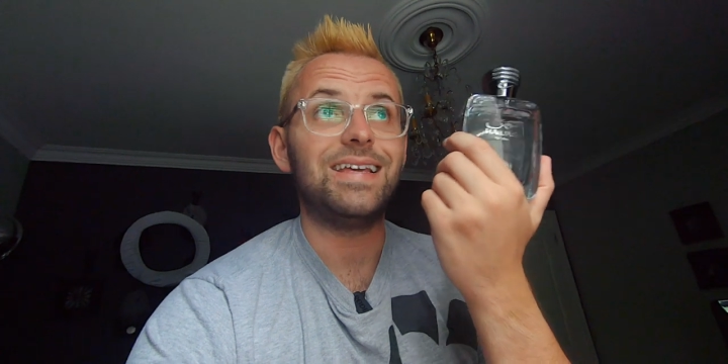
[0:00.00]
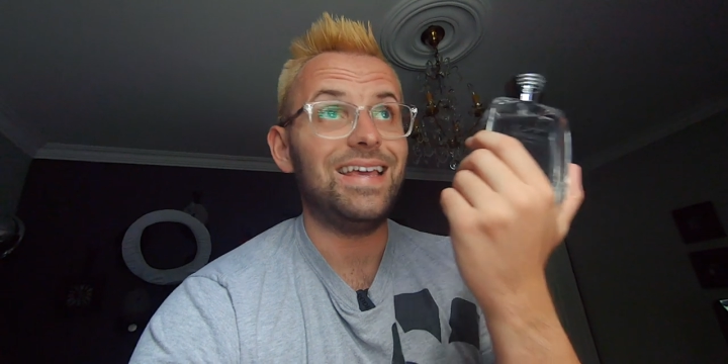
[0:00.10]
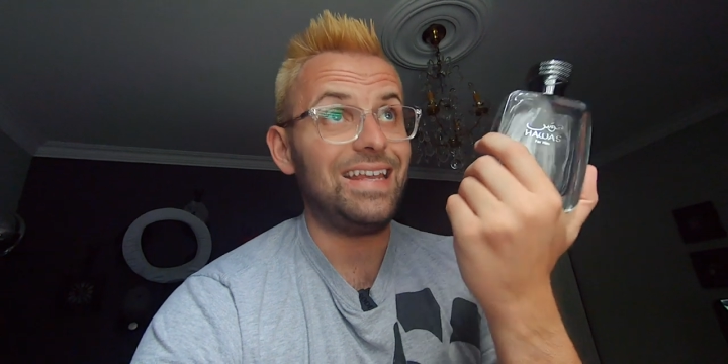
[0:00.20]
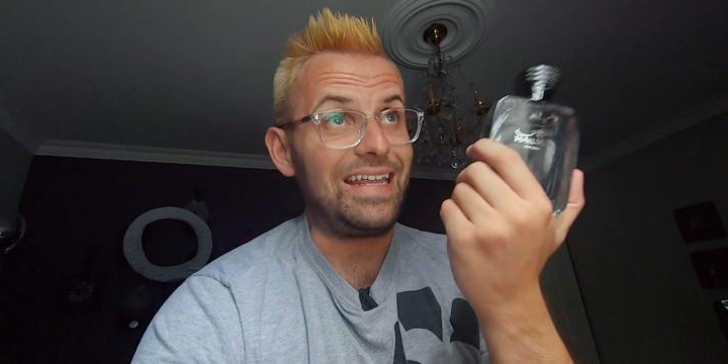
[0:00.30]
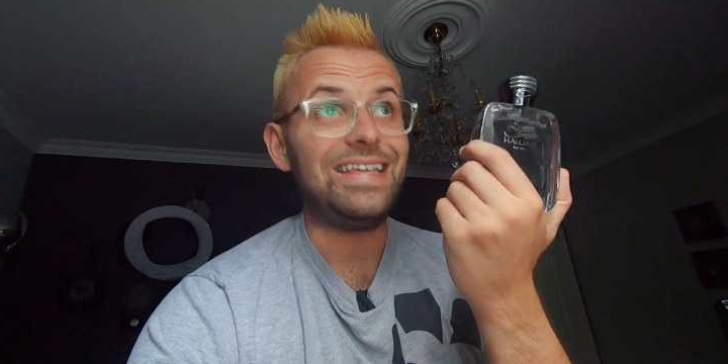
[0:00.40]

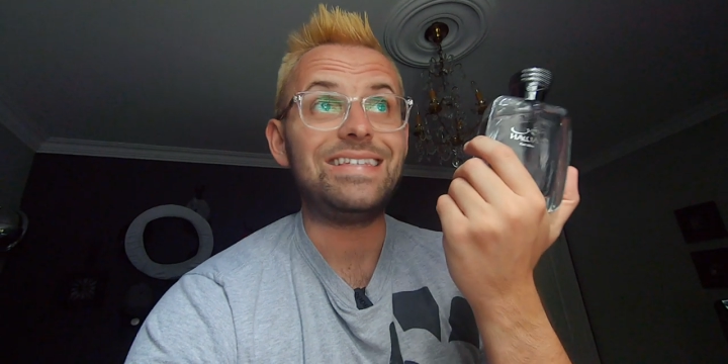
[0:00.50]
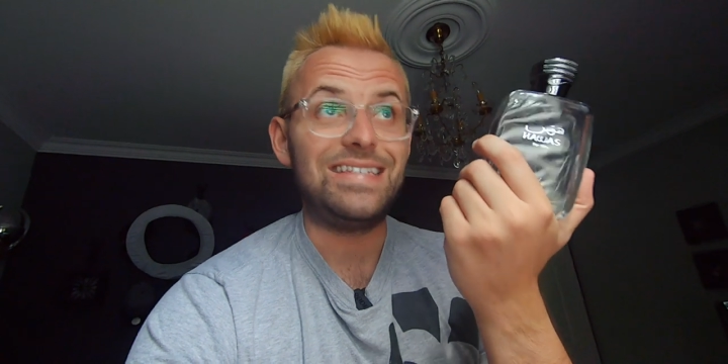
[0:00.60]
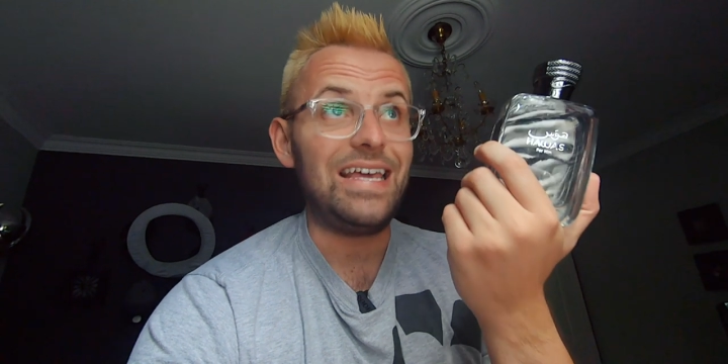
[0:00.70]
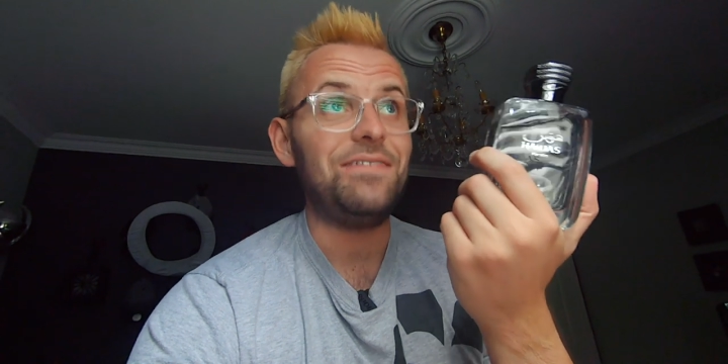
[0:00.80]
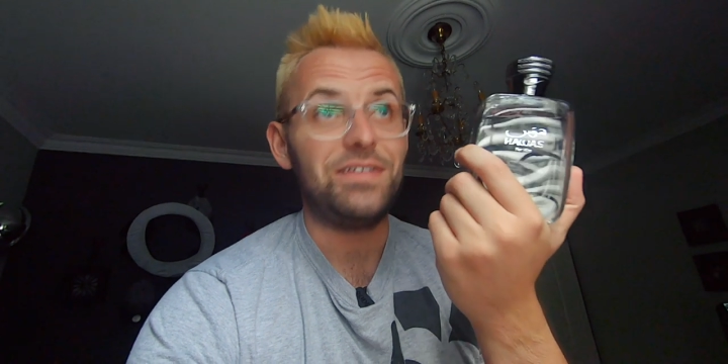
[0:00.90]
it is
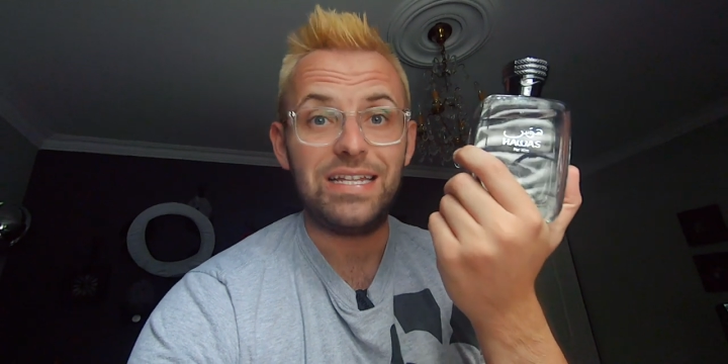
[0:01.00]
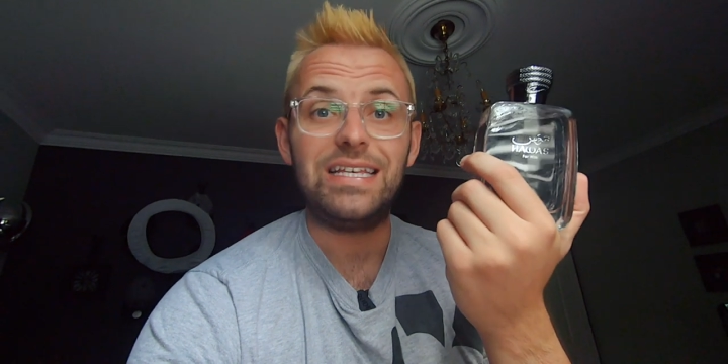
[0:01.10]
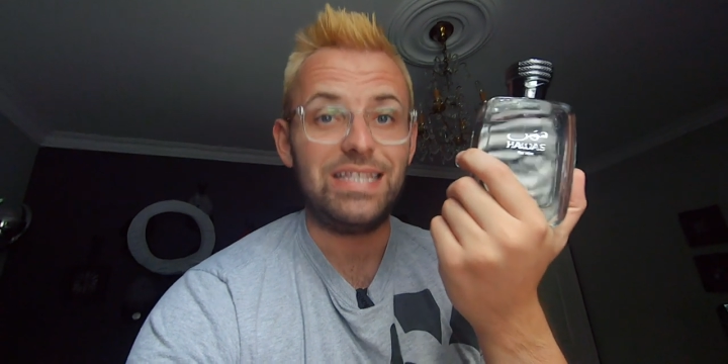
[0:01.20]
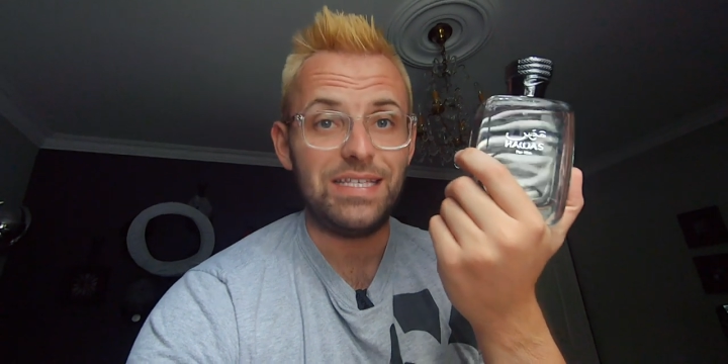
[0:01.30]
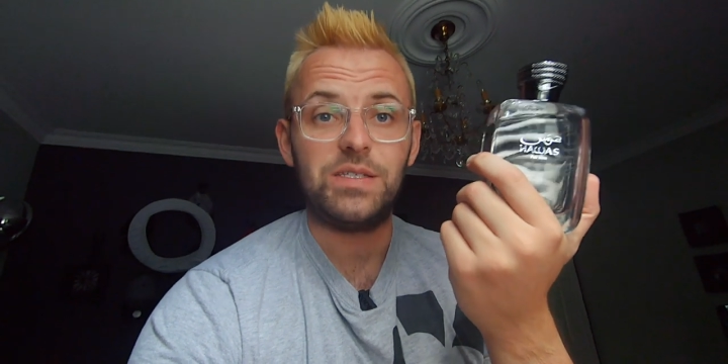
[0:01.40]

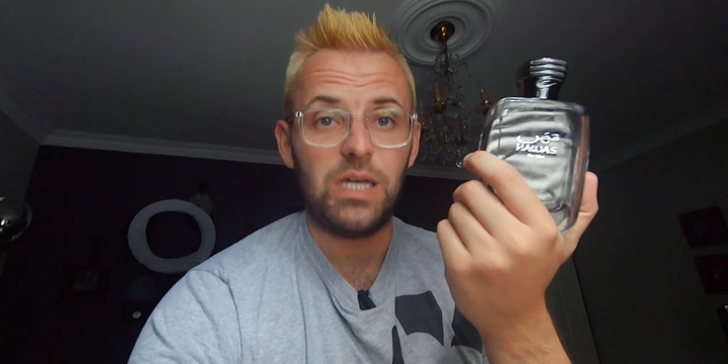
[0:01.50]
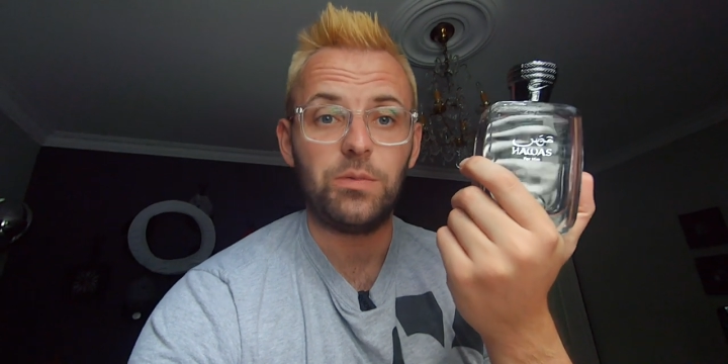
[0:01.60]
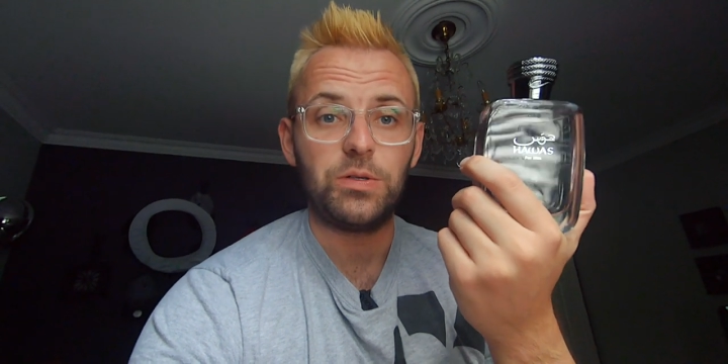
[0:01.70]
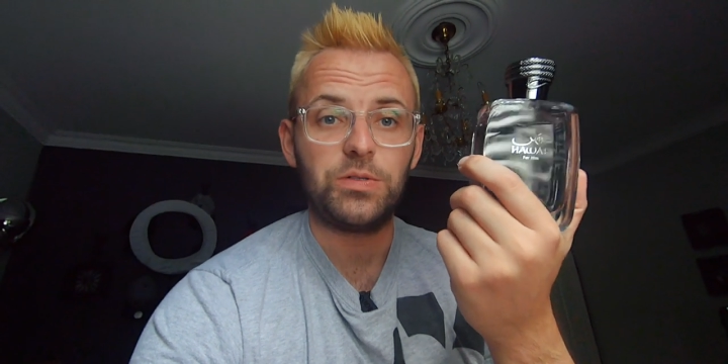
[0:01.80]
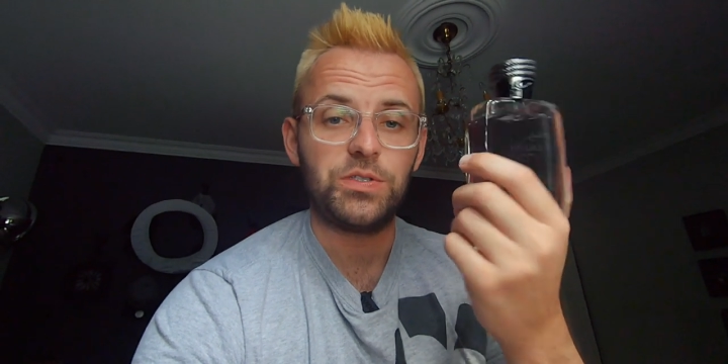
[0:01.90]
definitely the
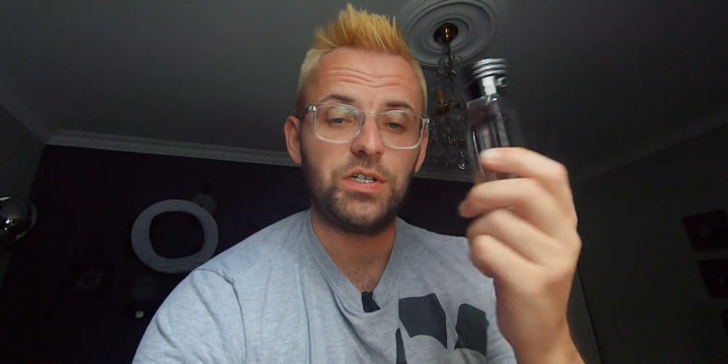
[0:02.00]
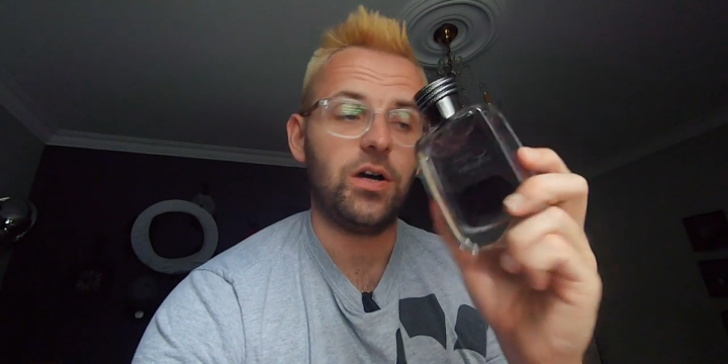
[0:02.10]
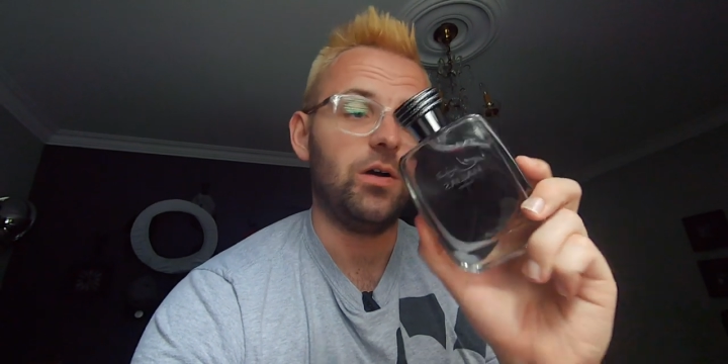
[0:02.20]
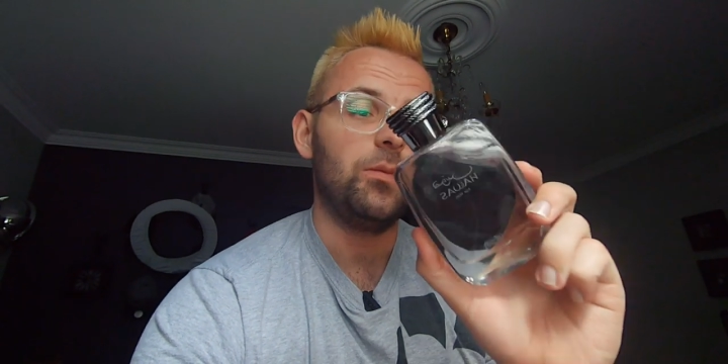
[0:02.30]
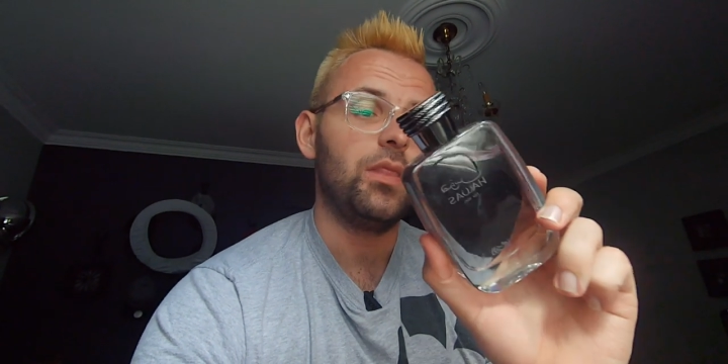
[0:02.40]
summer,
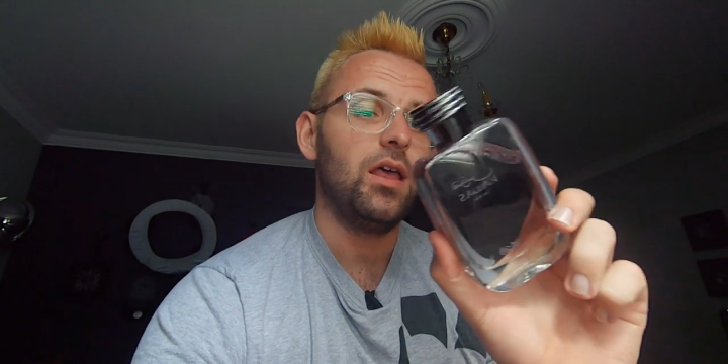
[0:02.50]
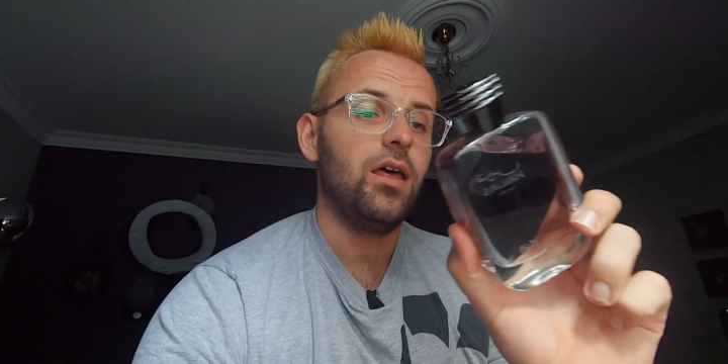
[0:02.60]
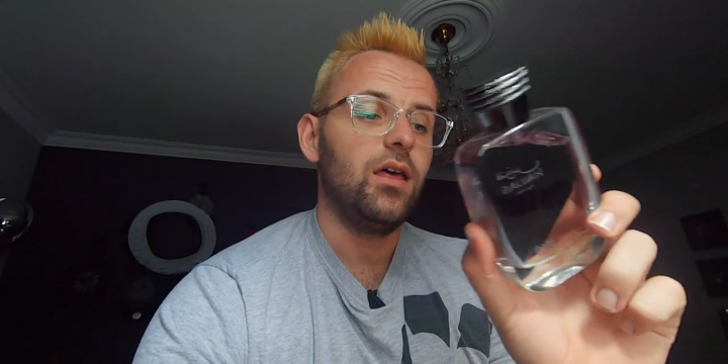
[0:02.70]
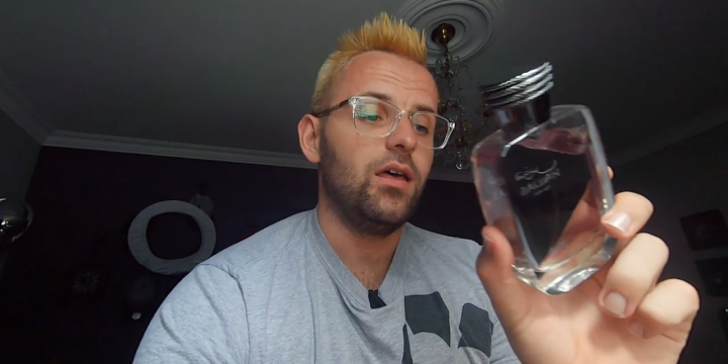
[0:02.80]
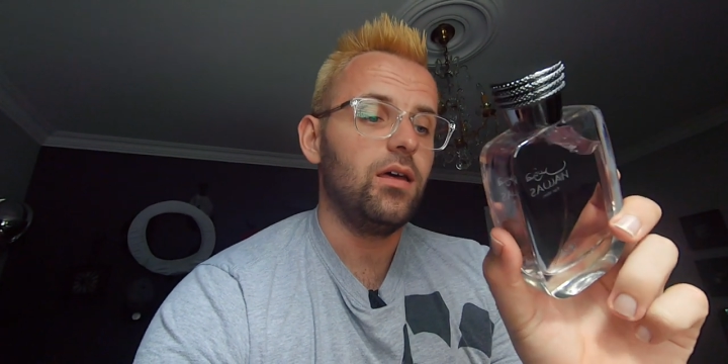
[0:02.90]
so y'all know this